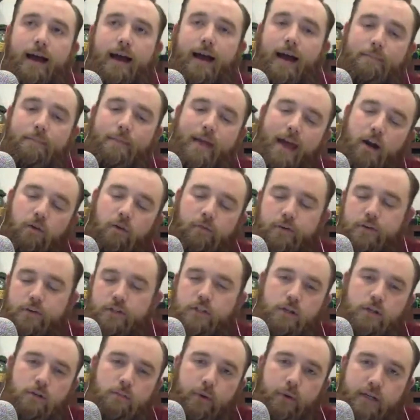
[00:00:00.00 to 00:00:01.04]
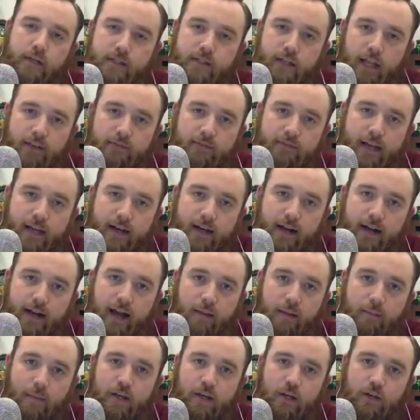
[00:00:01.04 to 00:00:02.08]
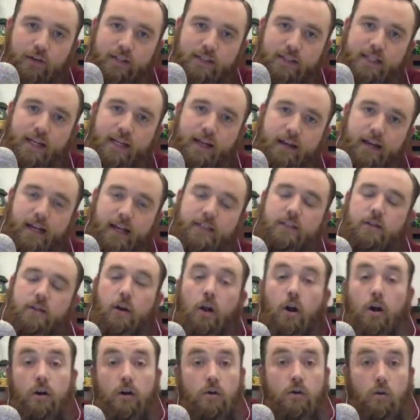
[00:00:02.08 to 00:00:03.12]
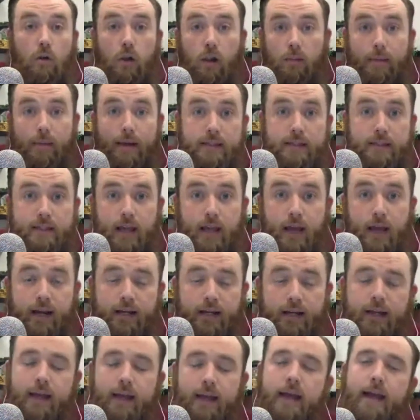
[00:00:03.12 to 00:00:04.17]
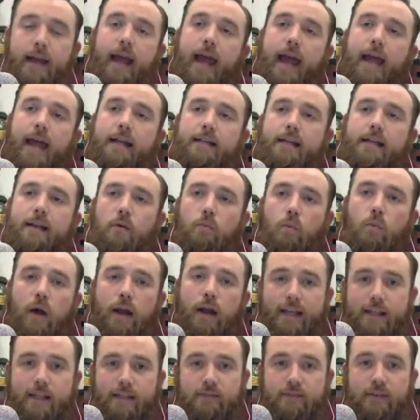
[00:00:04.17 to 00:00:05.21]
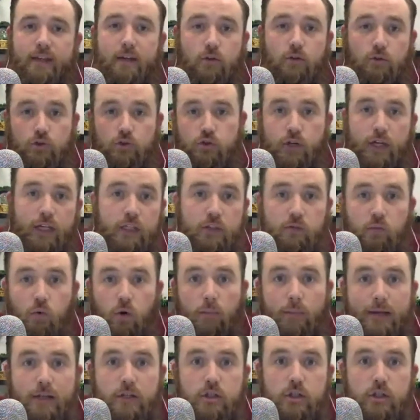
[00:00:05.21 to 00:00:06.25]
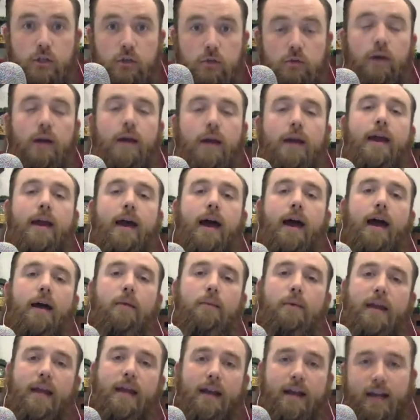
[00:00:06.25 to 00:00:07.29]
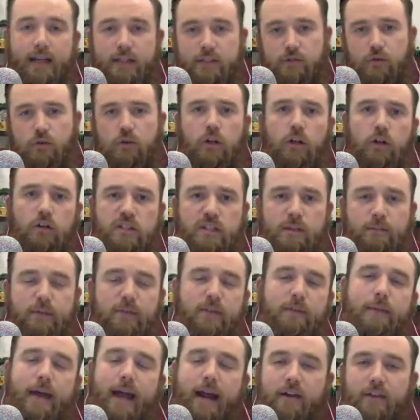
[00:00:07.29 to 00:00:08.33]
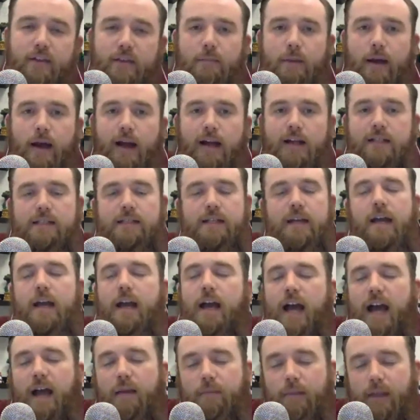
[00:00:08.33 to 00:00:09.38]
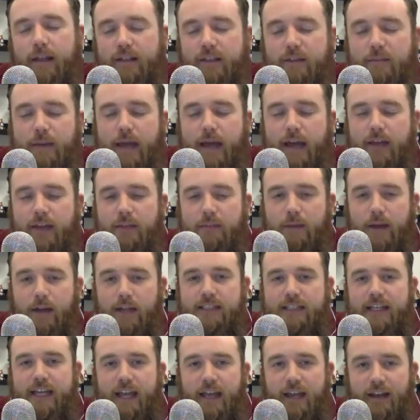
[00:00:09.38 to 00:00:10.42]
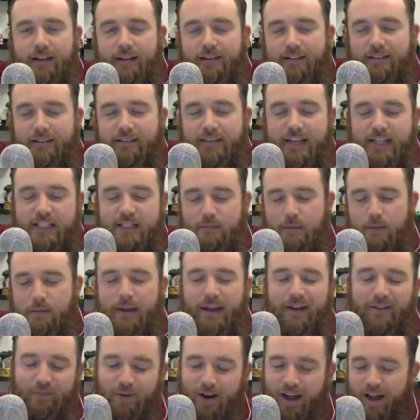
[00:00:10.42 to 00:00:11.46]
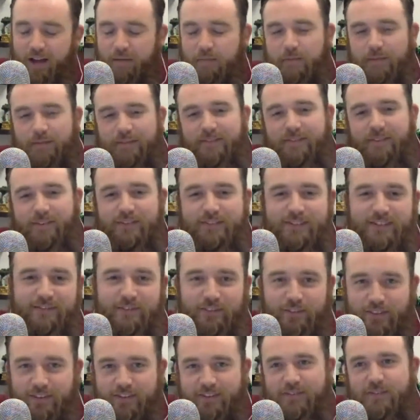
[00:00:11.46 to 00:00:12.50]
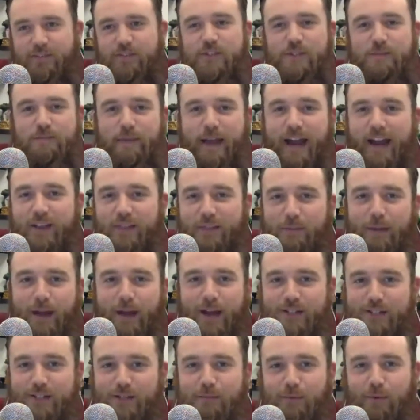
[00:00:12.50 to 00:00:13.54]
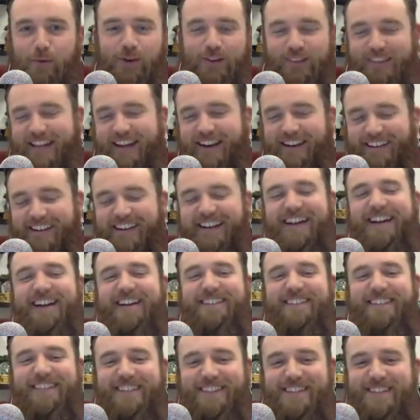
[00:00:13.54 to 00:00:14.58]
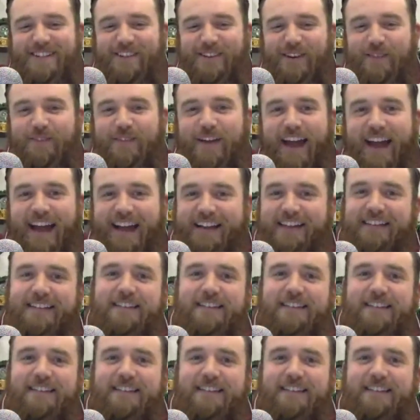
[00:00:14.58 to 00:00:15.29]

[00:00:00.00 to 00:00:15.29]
head over to bricks2life.com and you can see a nice little article all about Sonic and what his vehicles transform into. We got a nice little close-up of the back of the box. I'm like the back of the box king. Thanks to my man Rob for some back of the box support there with the story pack.